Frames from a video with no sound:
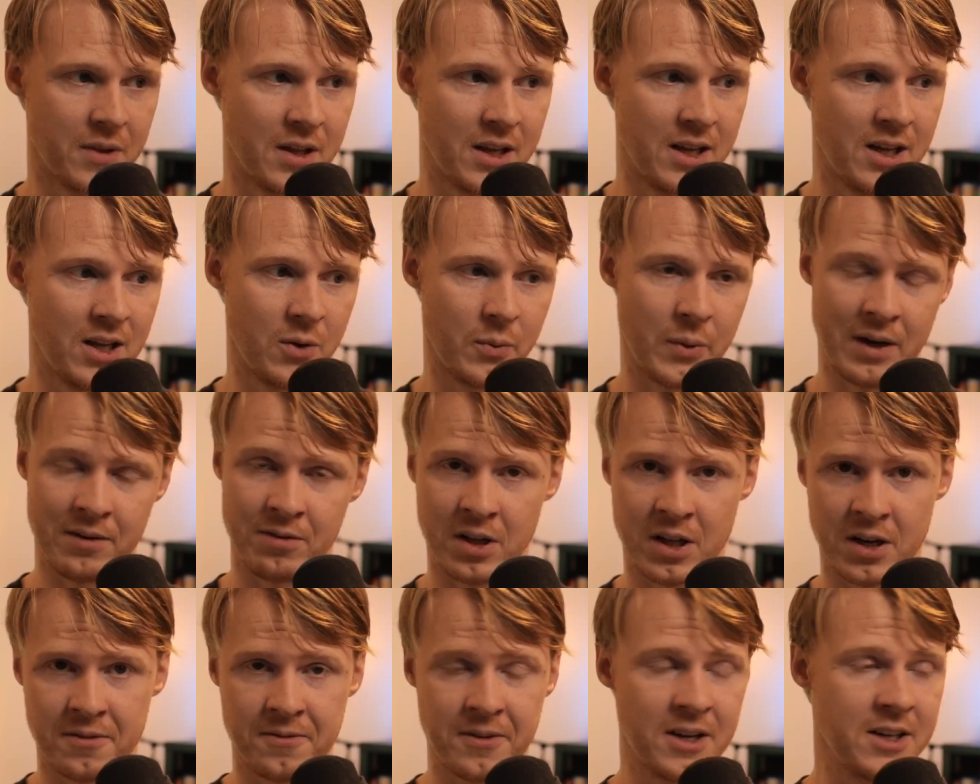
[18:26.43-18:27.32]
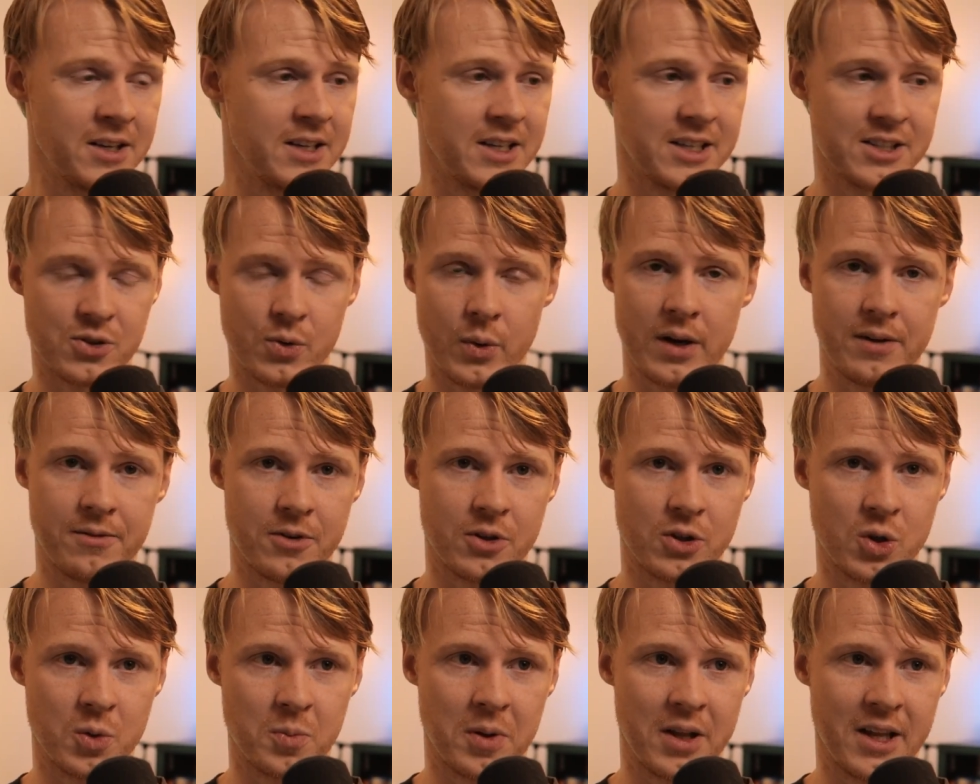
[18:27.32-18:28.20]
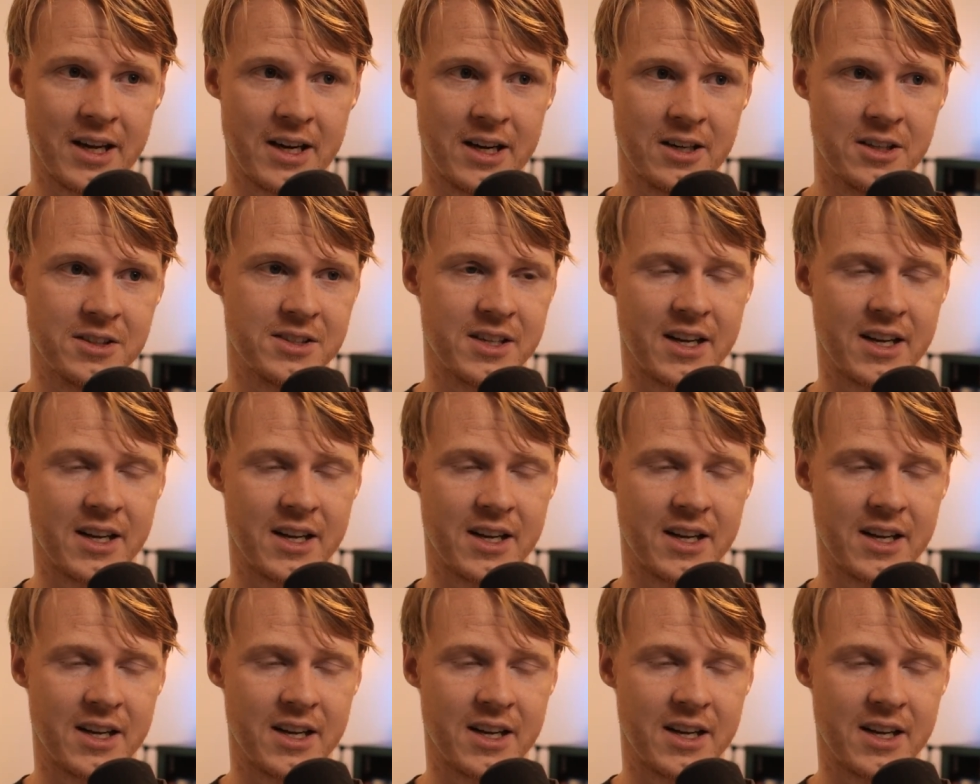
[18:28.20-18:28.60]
We have a lot of fun. It's great for new players.